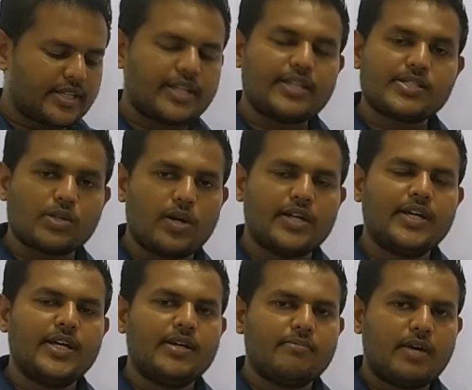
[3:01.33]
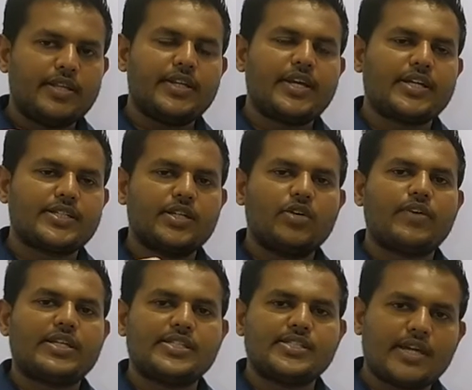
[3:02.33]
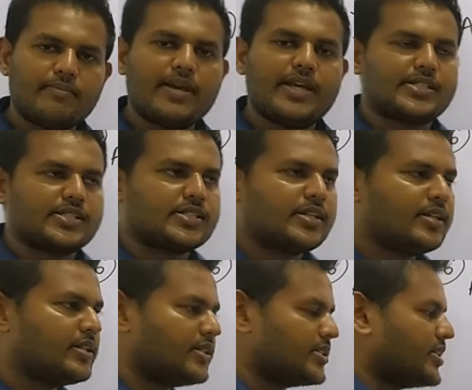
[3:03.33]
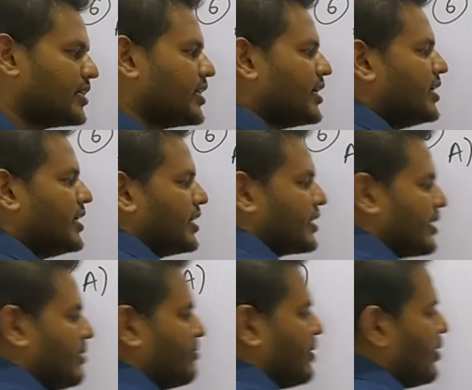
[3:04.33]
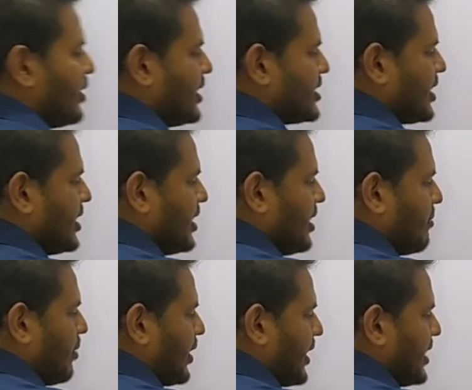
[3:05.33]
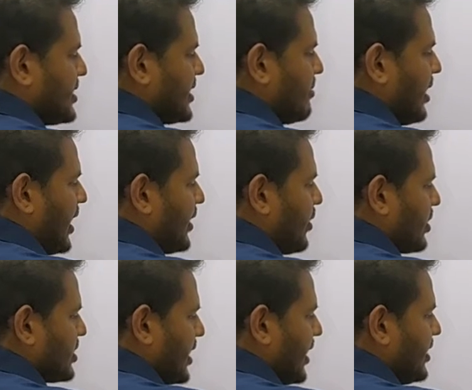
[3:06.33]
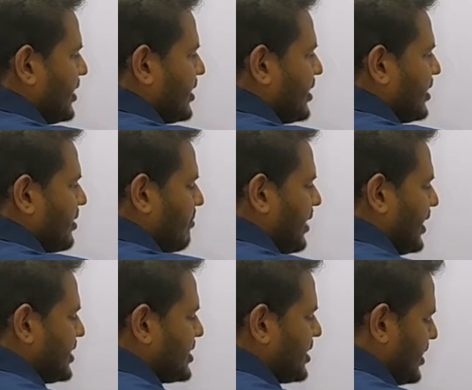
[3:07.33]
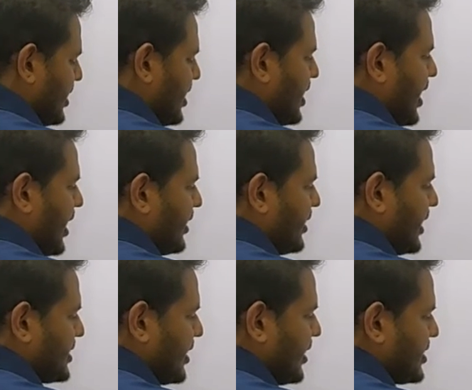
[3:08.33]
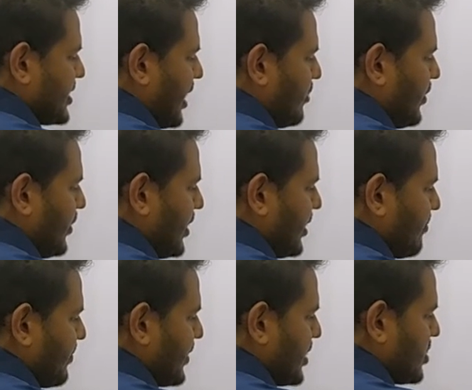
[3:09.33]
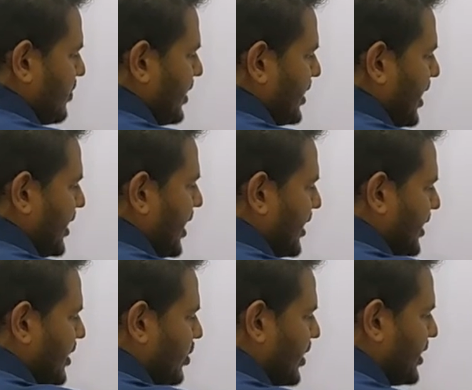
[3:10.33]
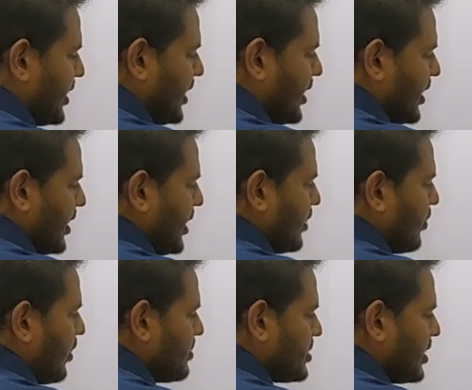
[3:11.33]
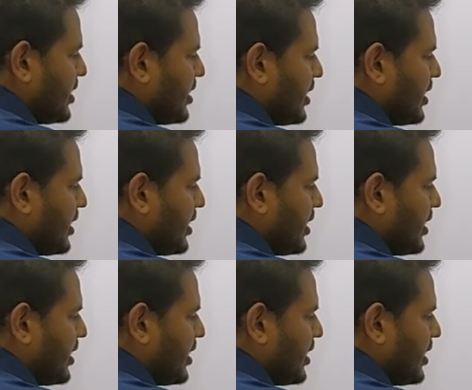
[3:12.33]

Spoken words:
get the salt by the reaction of acids and bases. Just think that compound is potassium hydroxide, base, and then the acid is sulfuric. So when they are reacting together, it forms